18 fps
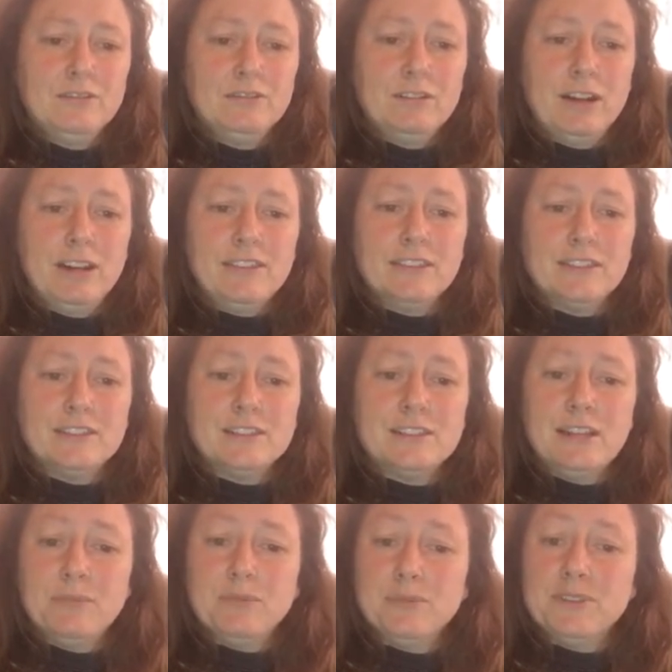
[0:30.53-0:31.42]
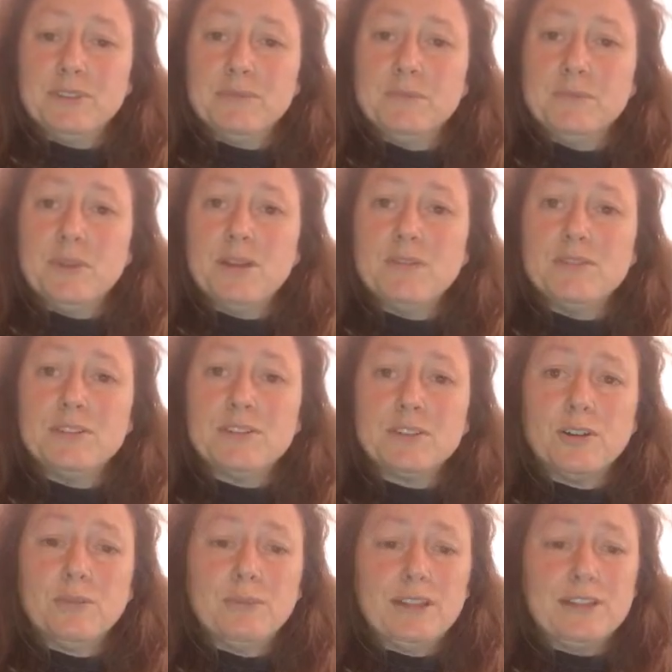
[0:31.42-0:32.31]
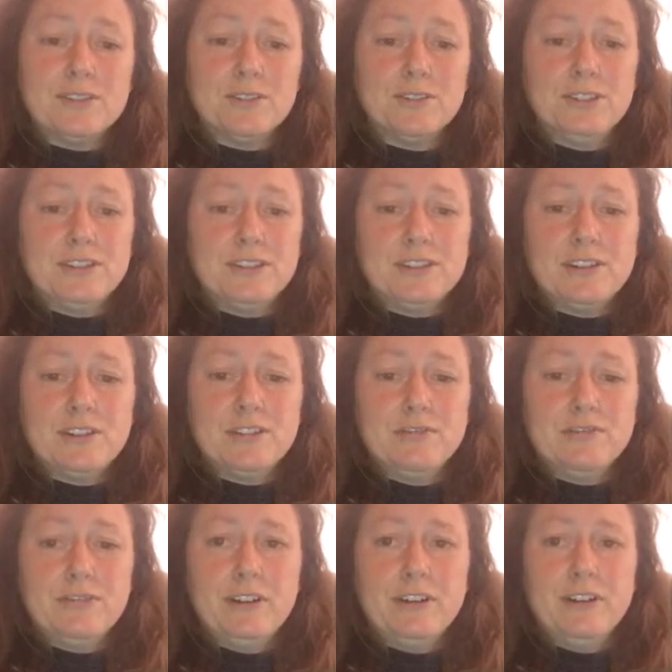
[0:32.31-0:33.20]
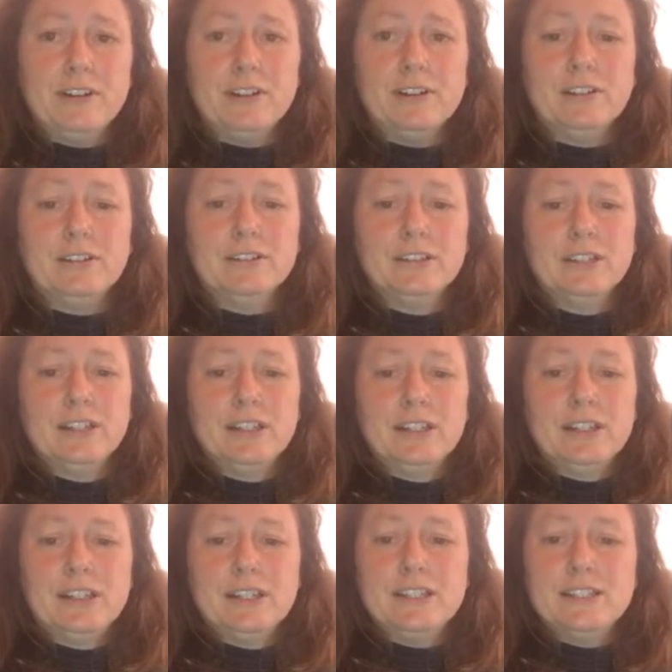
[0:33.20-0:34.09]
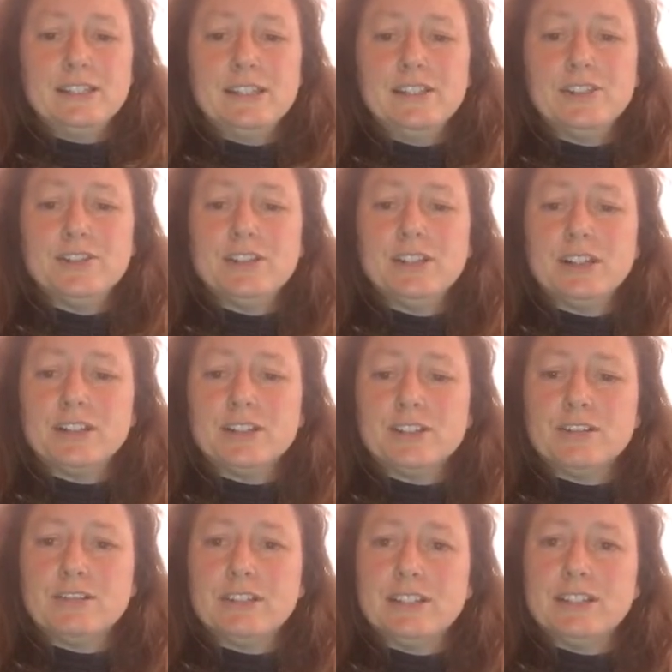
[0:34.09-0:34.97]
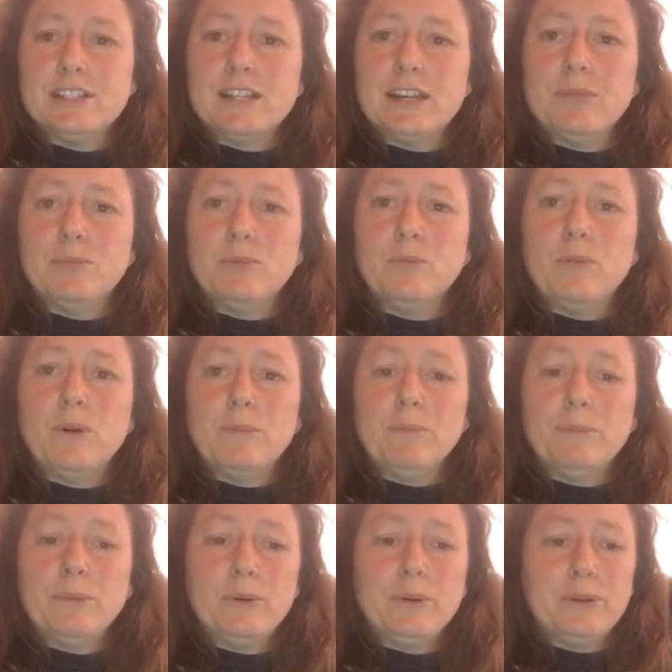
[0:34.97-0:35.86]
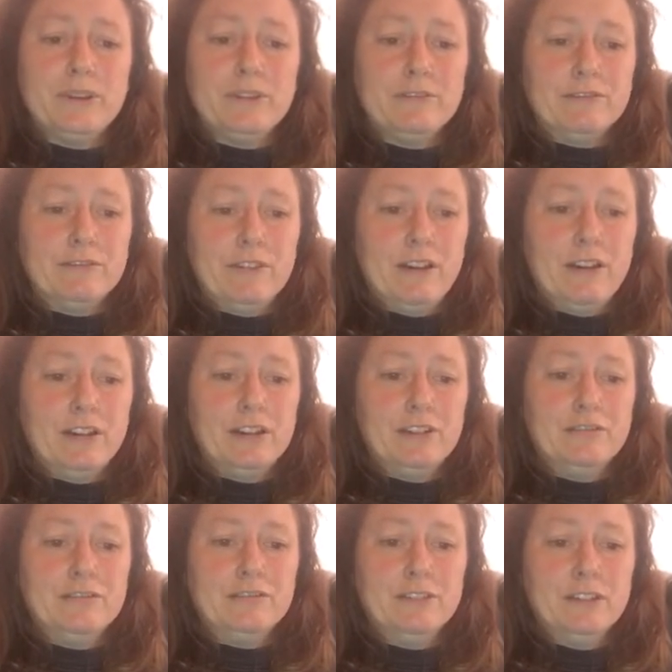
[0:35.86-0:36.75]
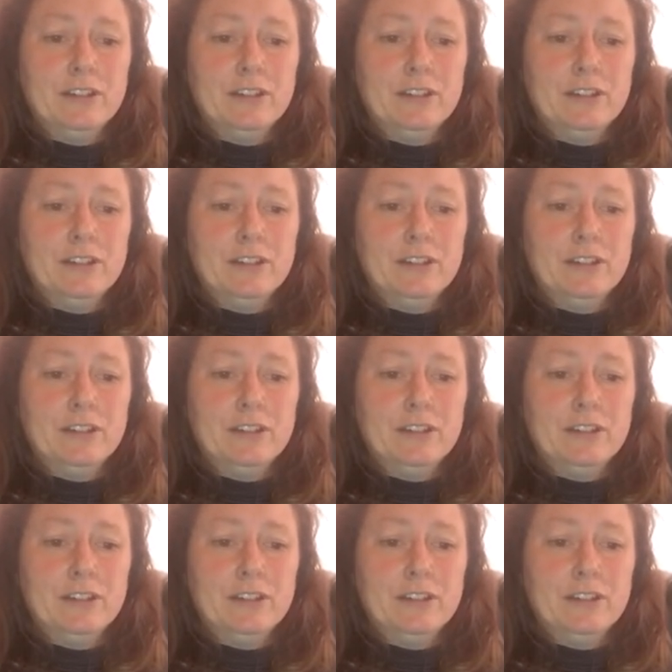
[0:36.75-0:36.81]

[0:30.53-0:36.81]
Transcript: Right, the step with the most comments on it so far is the introductory step 1.5.